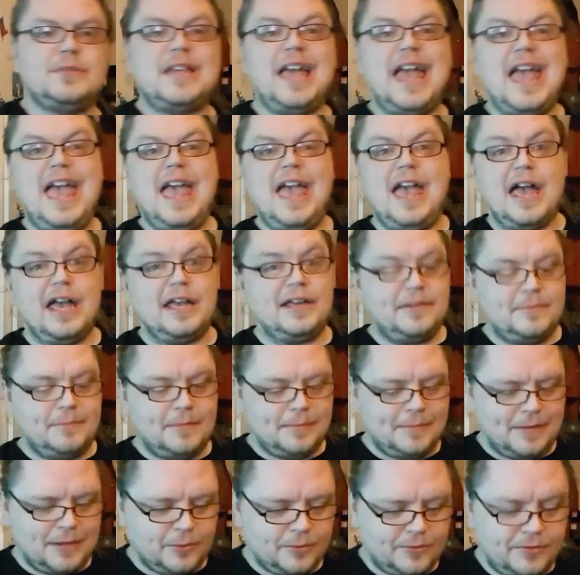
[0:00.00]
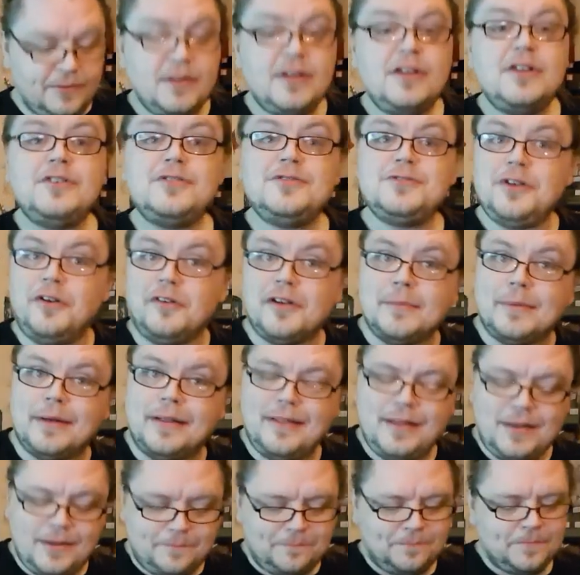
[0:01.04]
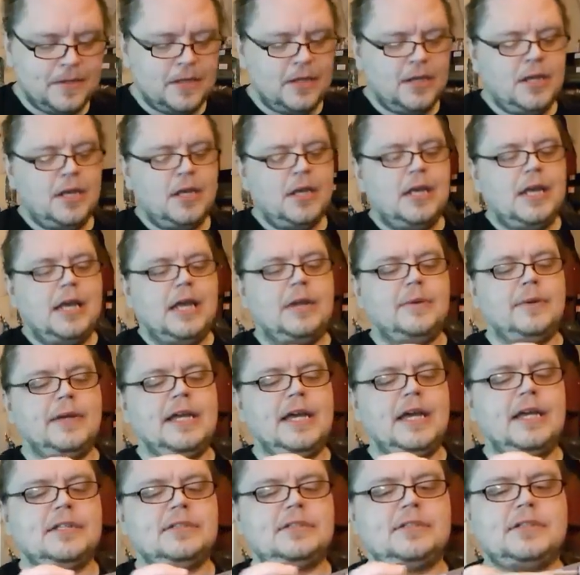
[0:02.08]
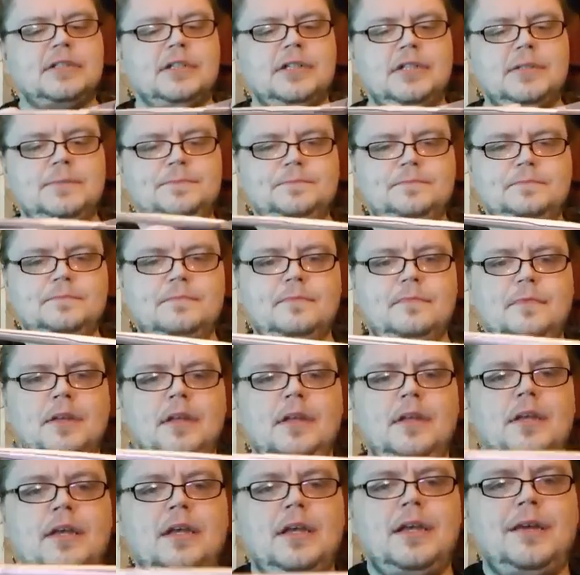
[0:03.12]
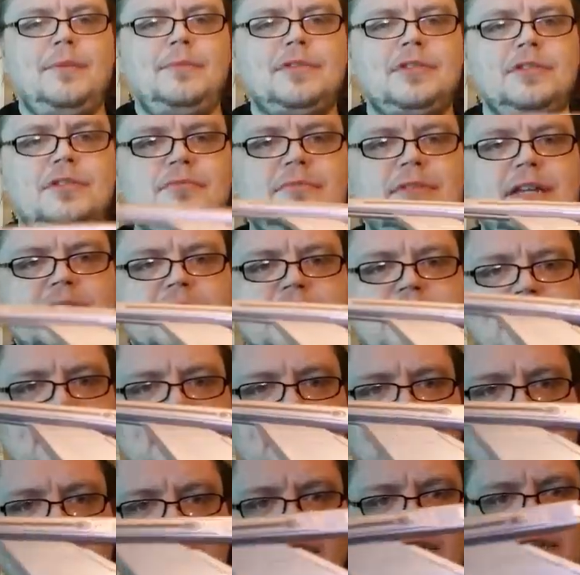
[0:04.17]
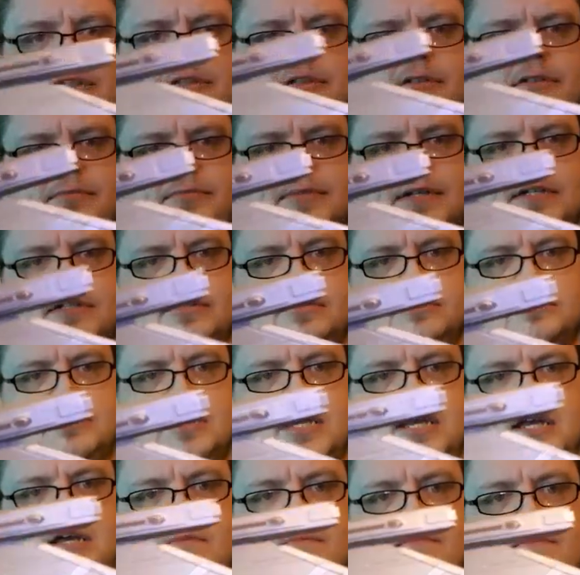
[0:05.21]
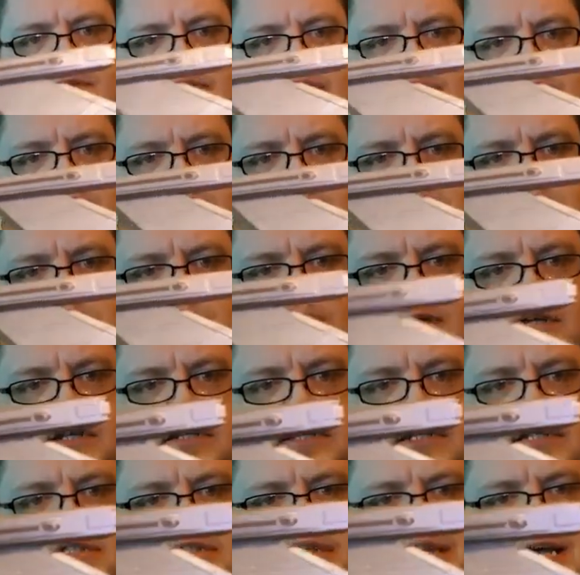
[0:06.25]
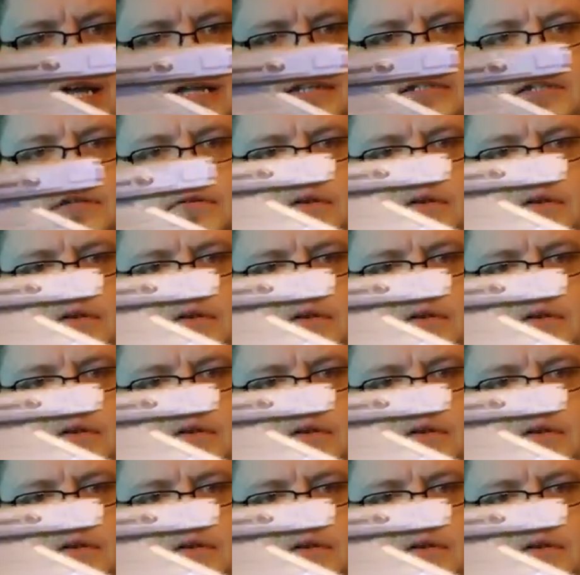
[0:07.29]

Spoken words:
there's a hair in my mouth. Sorry about that. Anyway, yeah, so it's got some nice detail and it's got some nice these lines are